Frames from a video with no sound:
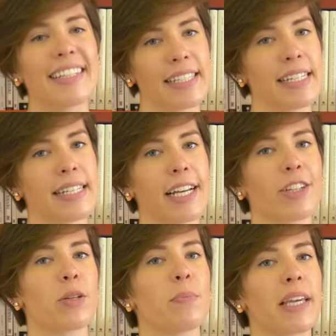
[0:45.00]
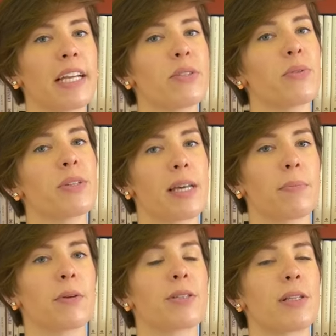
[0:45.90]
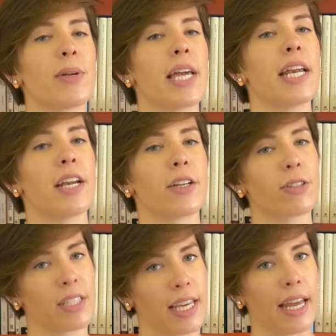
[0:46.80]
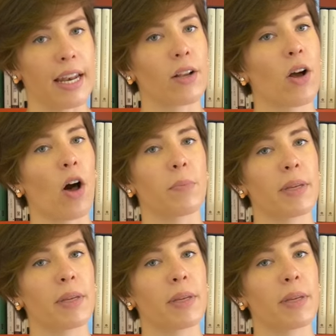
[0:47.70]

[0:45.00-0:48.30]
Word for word: This sensation begins with receptors located in your skin, called